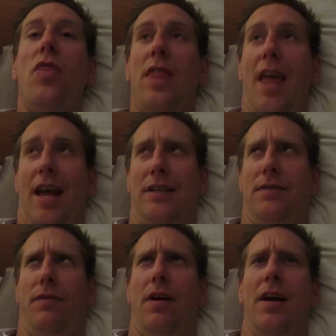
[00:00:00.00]

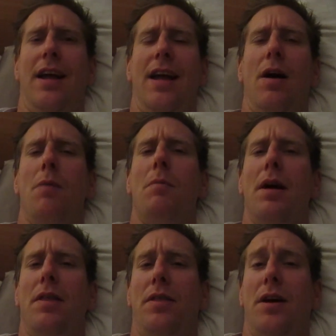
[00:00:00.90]
next Friday on
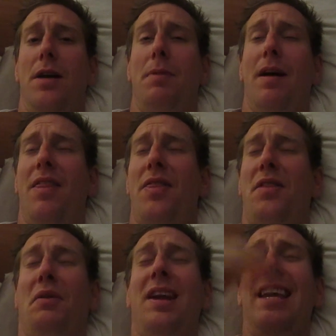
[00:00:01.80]
my third bet.
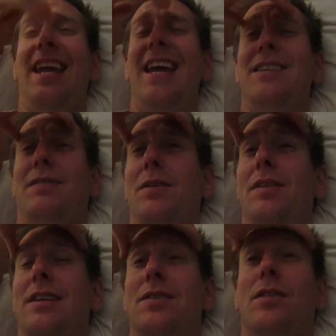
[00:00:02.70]
3 years of doing this